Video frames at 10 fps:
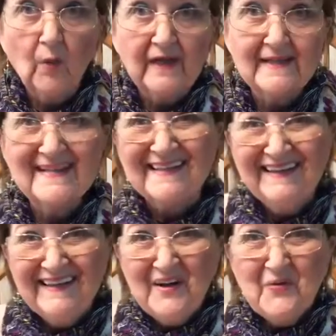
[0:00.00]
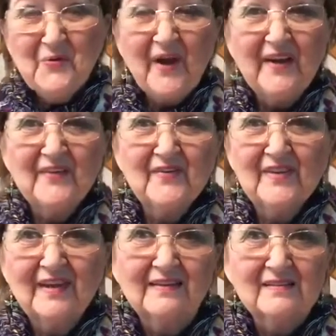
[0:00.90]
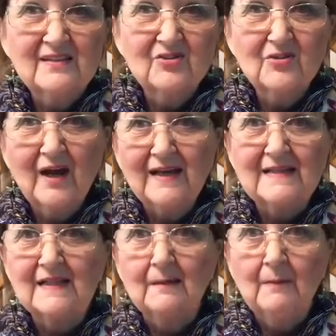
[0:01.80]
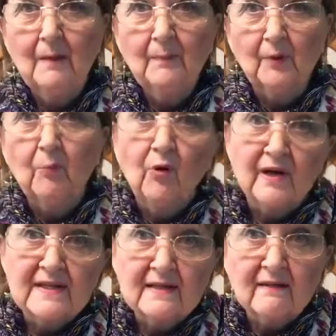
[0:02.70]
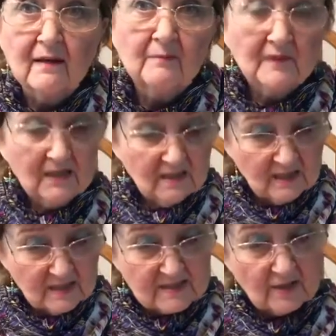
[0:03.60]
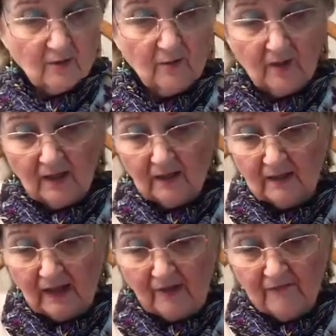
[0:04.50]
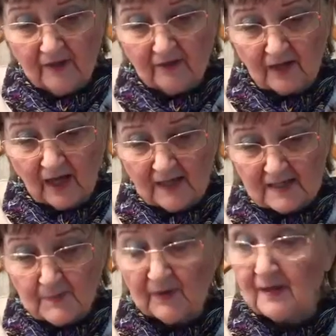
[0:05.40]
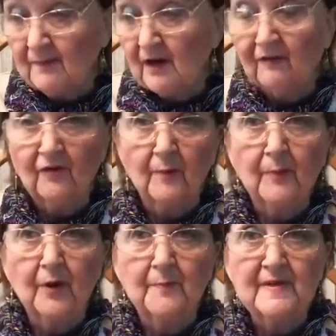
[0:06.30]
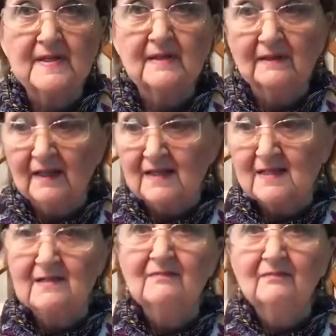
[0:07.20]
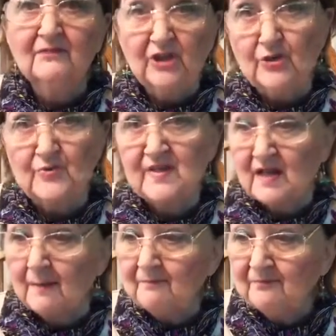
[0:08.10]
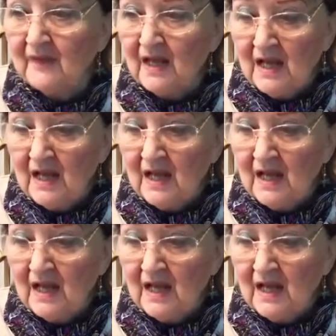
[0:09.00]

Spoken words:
weeds, rather than try to dig them up or poison them. So I figure God has put them there for a purpose, and let's use them.